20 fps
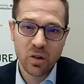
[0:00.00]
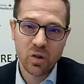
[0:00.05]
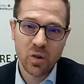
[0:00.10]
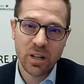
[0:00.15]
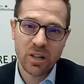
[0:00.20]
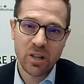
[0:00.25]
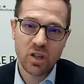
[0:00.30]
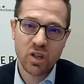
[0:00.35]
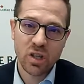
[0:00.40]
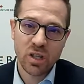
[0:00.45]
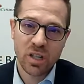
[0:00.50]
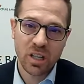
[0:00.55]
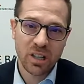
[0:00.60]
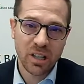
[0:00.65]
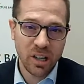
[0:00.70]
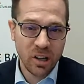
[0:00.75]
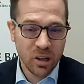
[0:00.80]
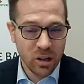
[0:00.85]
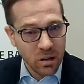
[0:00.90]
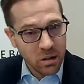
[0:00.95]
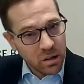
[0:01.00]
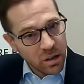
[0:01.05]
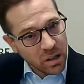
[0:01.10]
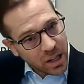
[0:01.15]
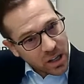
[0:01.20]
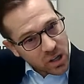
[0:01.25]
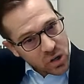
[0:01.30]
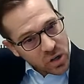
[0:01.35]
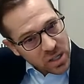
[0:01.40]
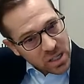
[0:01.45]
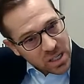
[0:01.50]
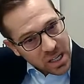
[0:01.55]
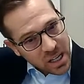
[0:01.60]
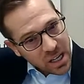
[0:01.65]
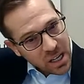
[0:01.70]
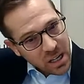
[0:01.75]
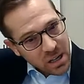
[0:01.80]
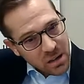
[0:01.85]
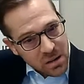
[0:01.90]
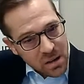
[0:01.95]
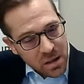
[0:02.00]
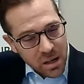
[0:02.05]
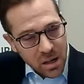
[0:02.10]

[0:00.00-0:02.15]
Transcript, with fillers: transition to cleaner electricity